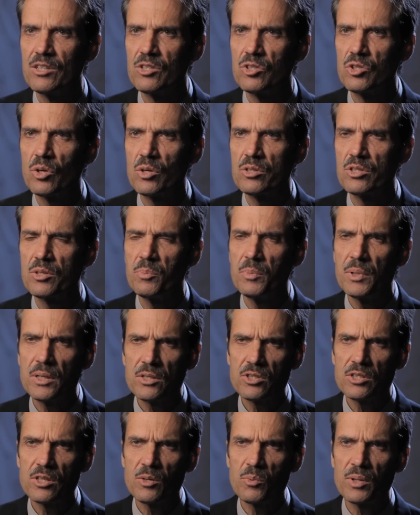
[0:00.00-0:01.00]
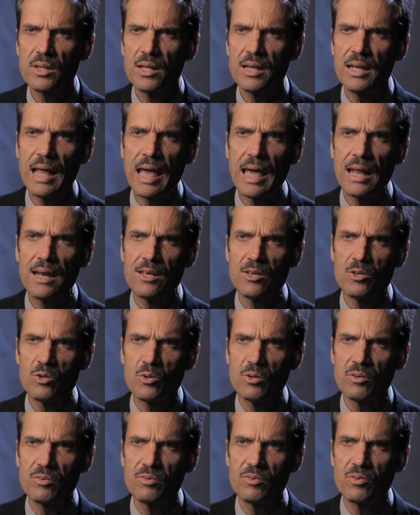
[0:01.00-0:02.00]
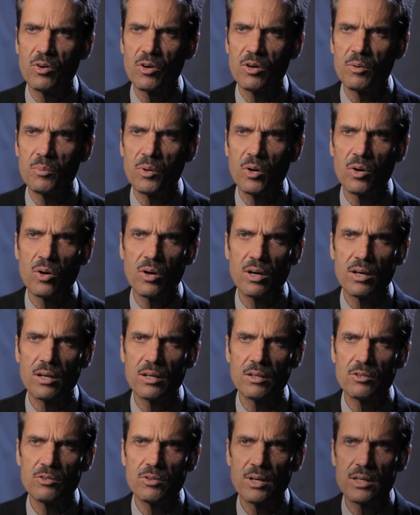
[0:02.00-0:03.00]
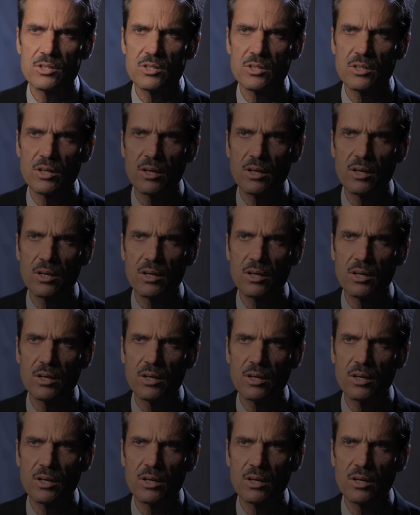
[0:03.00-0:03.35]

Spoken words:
So as a minister with a nanny uniform or a dress